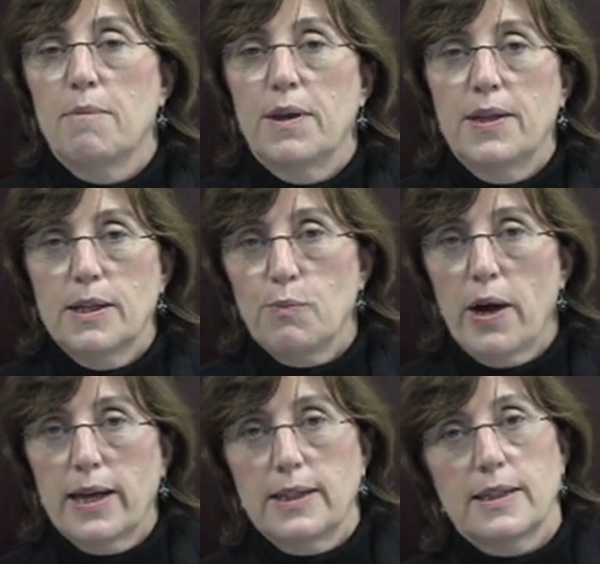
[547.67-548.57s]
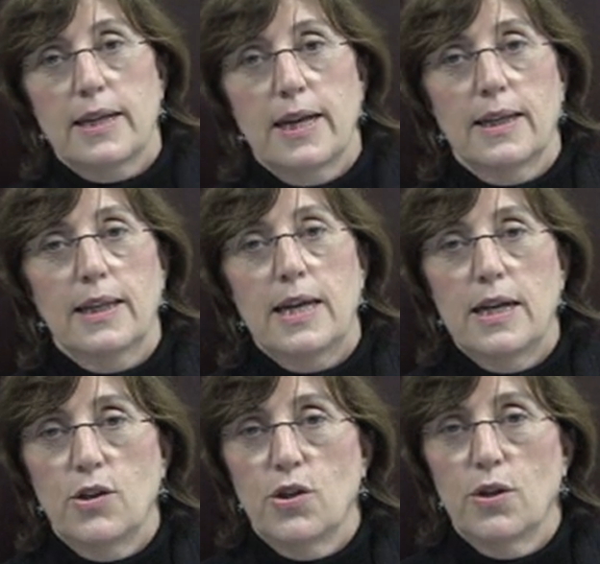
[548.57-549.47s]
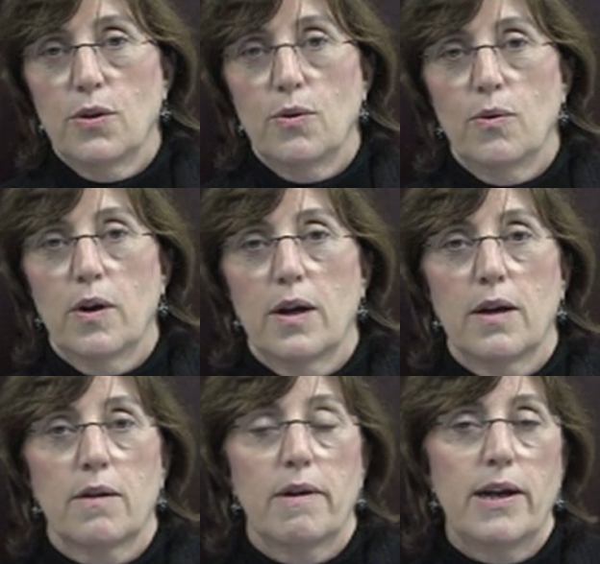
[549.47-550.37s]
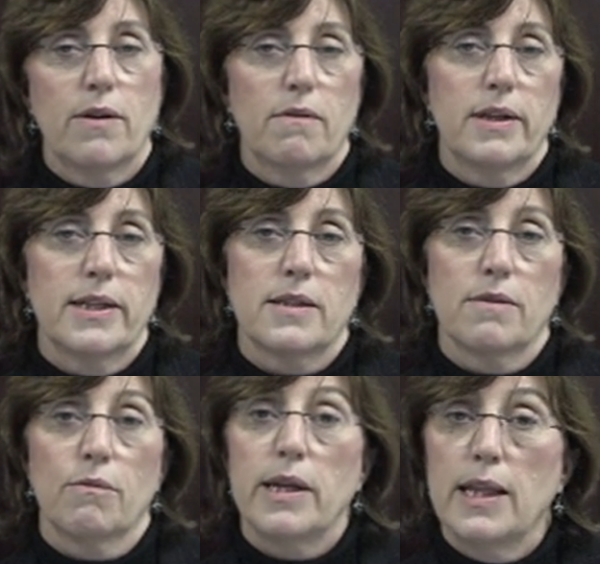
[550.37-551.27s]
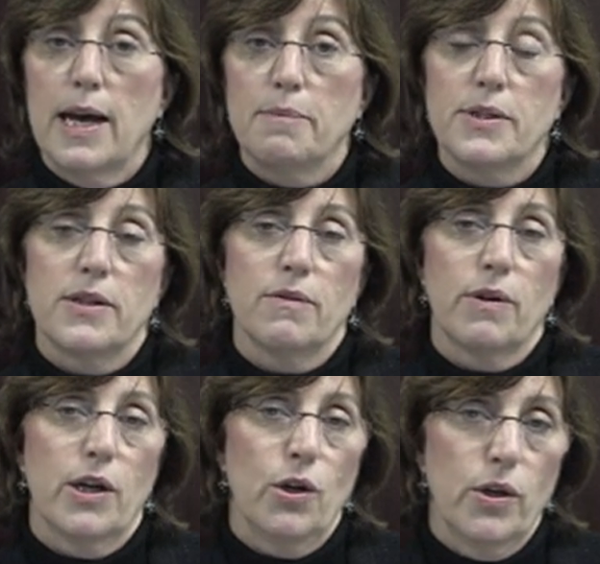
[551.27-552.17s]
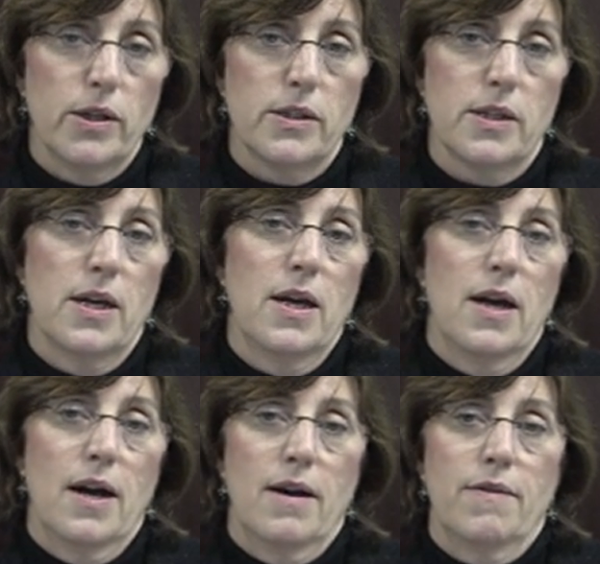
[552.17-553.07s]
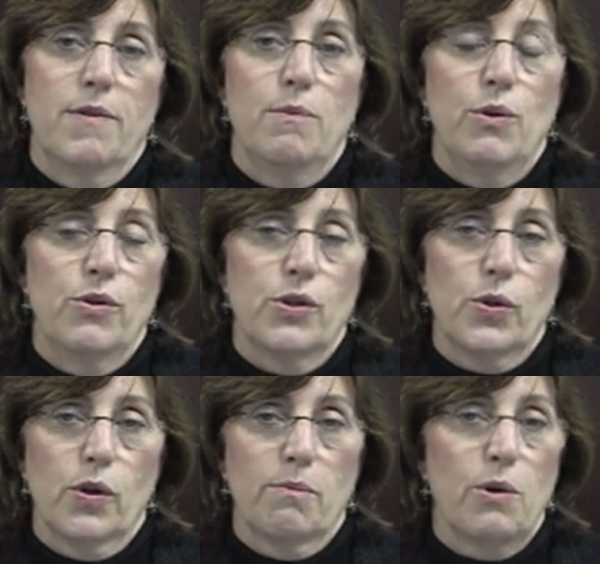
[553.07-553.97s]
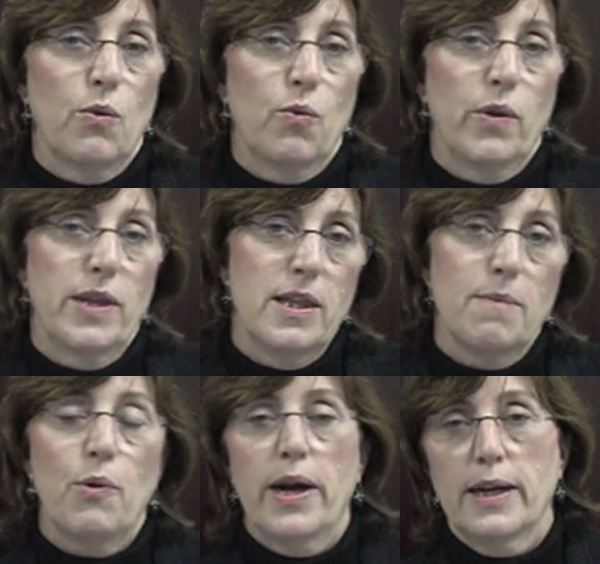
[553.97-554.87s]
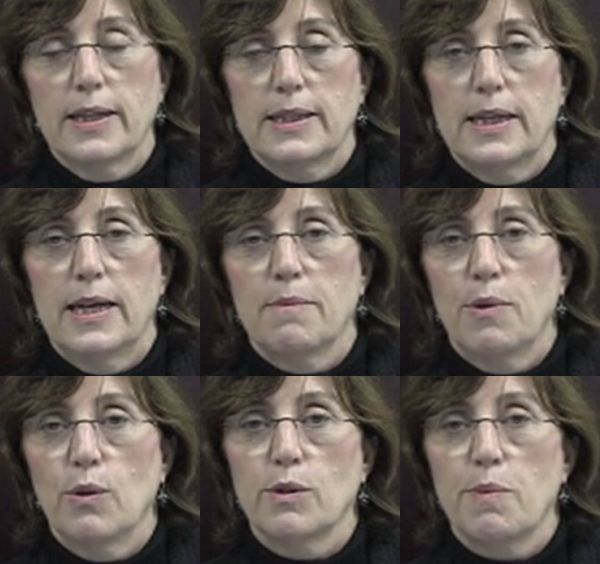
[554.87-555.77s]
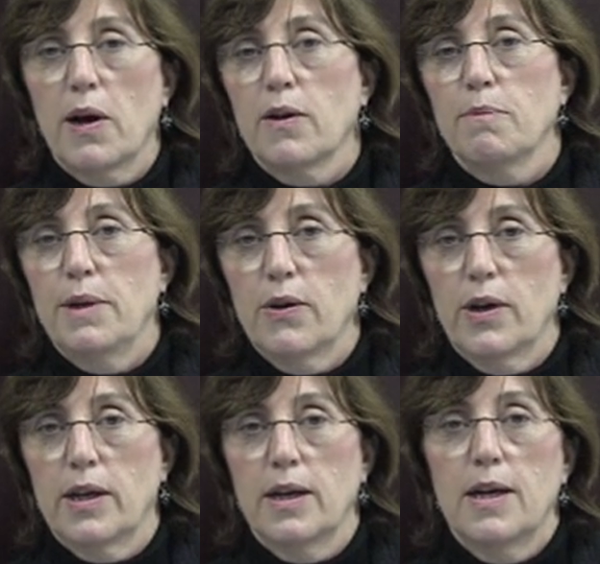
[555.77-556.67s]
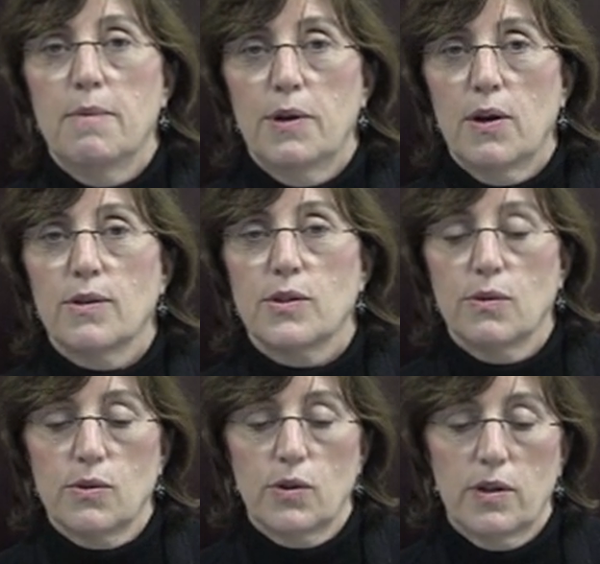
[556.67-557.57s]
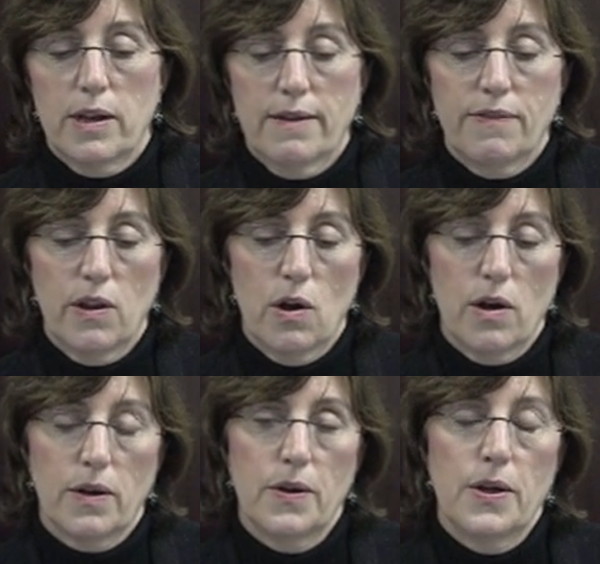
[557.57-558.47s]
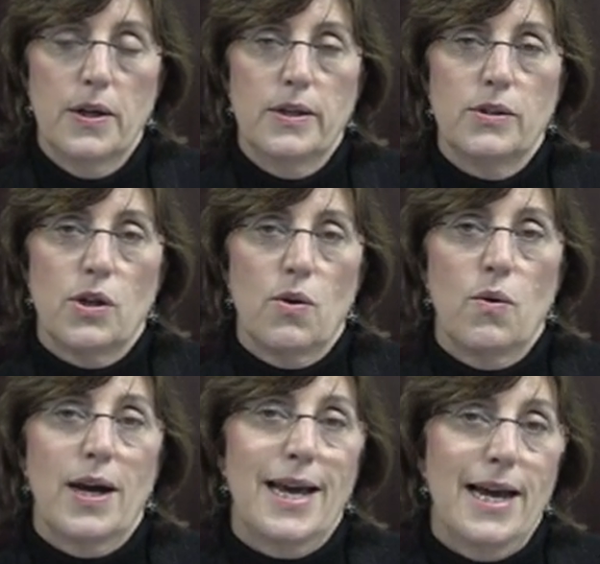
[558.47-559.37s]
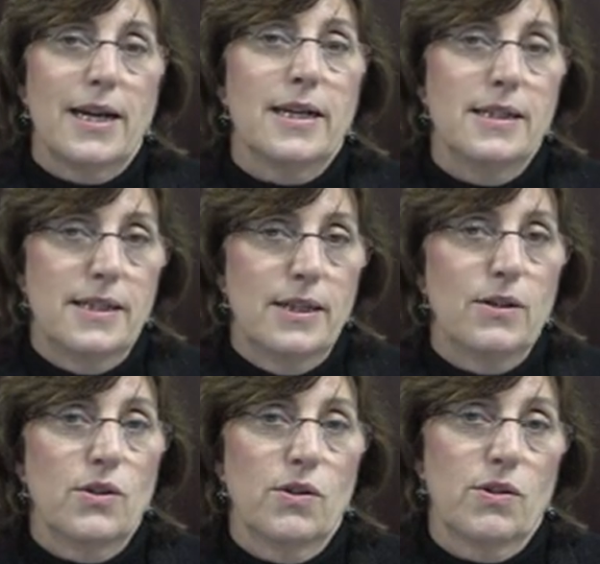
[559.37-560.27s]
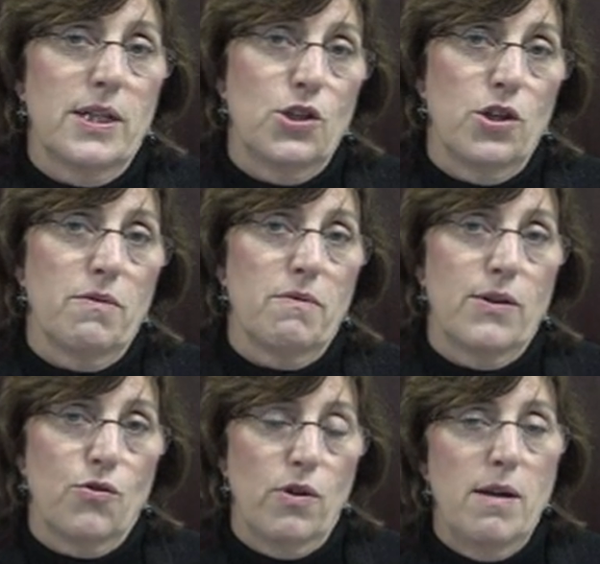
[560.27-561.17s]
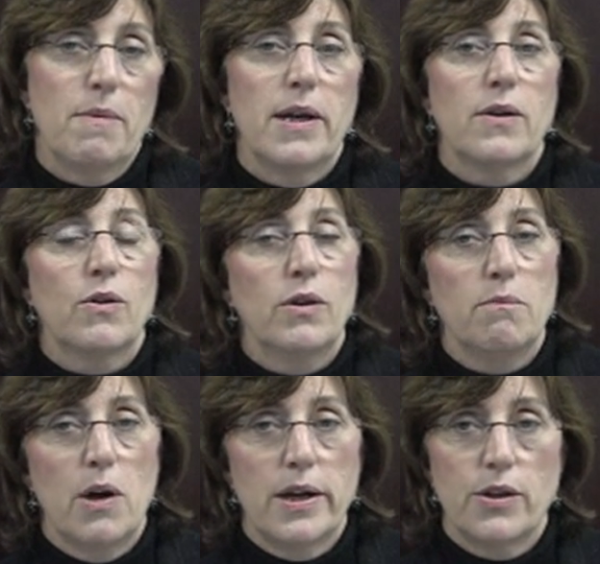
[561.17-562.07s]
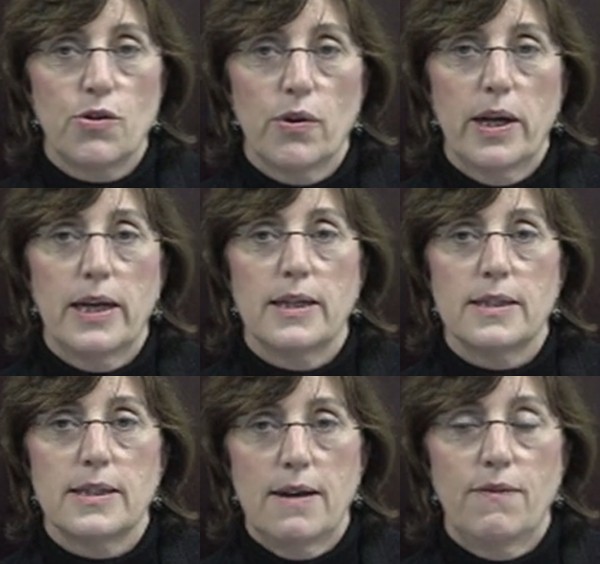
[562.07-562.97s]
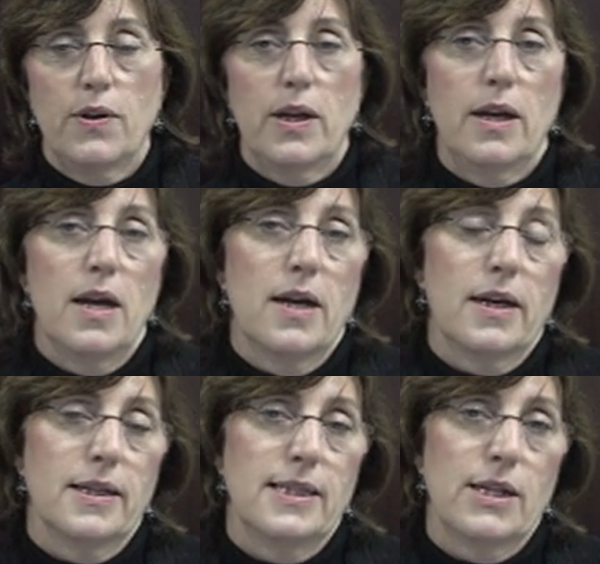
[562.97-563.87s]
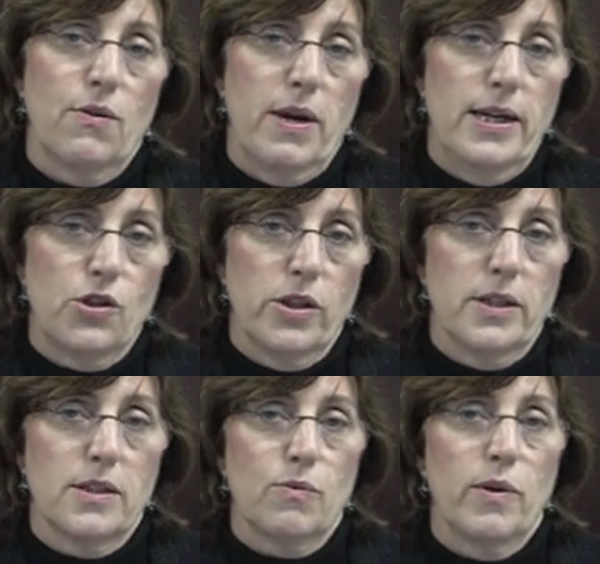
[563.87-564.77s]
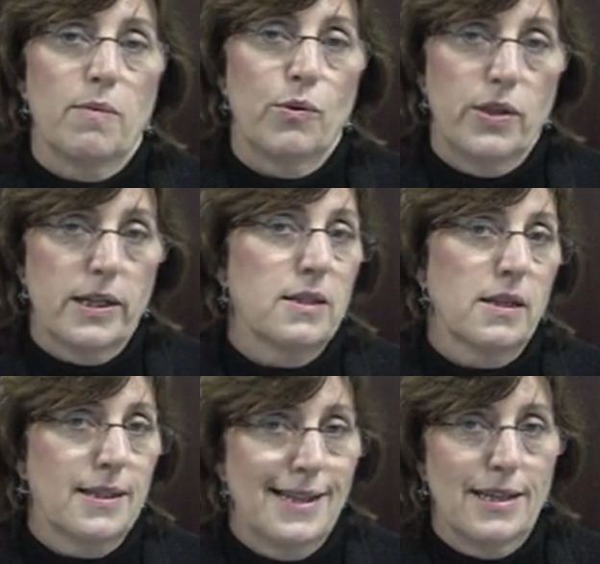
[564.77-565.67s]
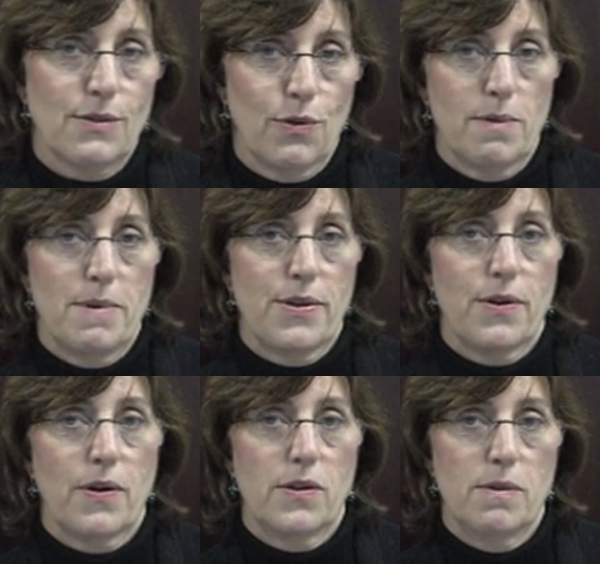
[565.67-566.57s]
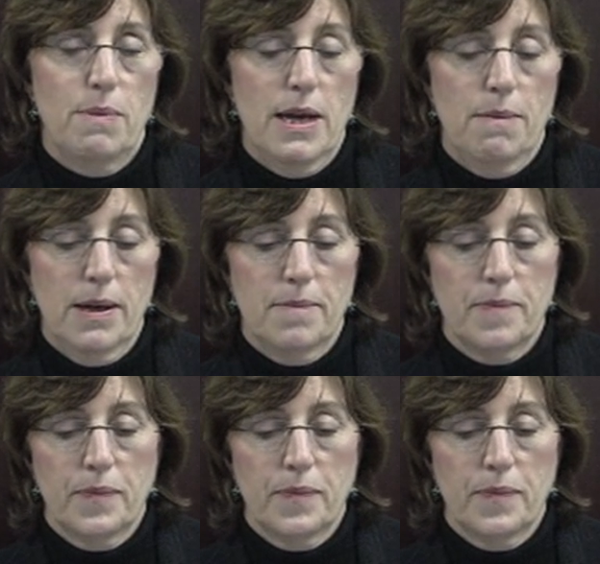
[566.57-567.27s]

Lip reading: But this practice can lead to greater risks of relapse and a recurrence of the mood disorder, both within the pregnancy and postpartum period, but also sort of lifelong. So again, a considered decision around treatment, good monitoring, and safety considerations will predict success for the mother and the baby.